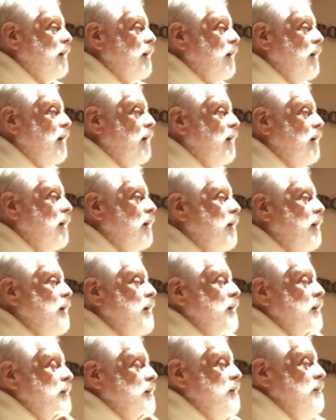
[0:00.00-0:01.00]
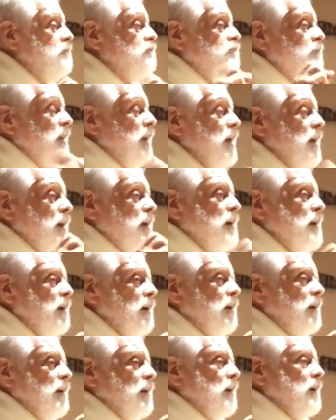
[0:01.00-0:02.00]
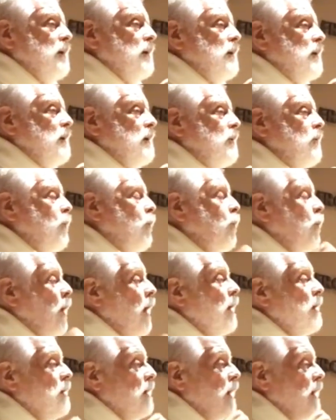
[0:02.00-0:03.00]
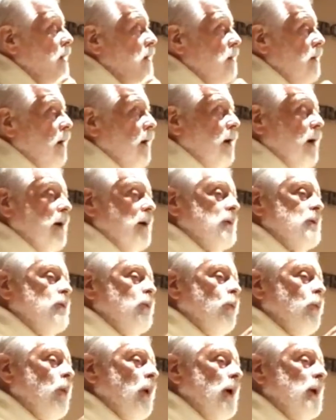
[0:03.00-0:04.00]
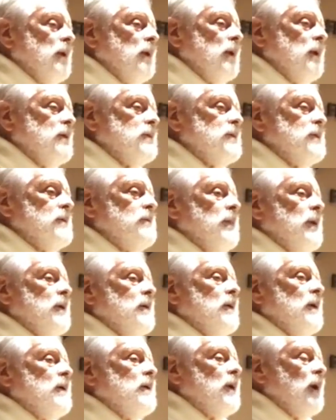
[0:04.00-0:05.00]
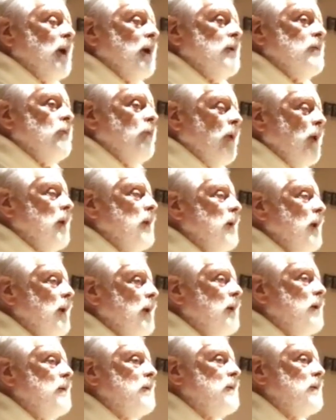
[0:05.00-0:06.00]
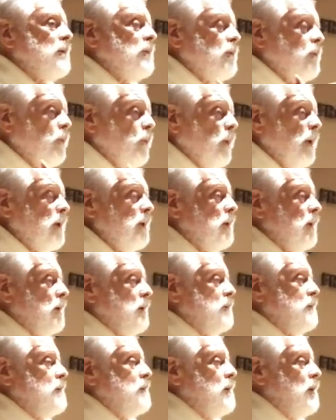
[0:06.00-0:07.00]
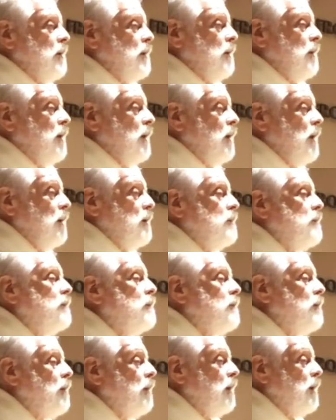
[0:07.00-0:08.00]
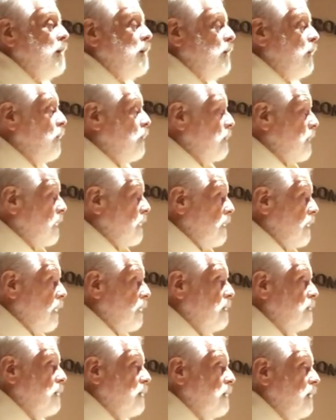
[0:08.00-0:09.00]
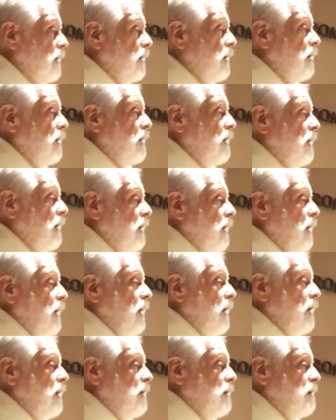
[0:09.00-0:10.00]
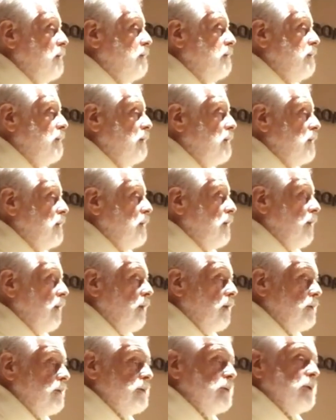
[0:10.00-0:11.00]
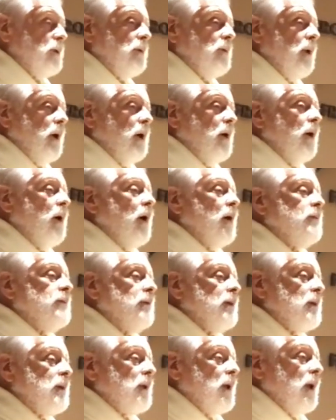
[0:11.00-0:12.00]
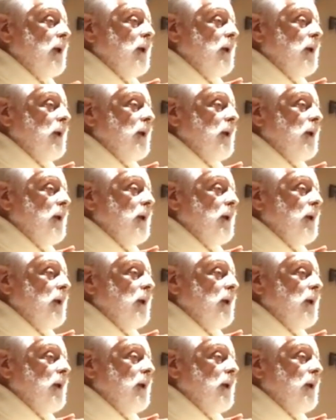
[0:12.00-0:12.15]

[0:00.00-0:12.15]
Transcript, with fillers: uh, be one in heart, one in spirit, and one in witness to the human dignity of those who are often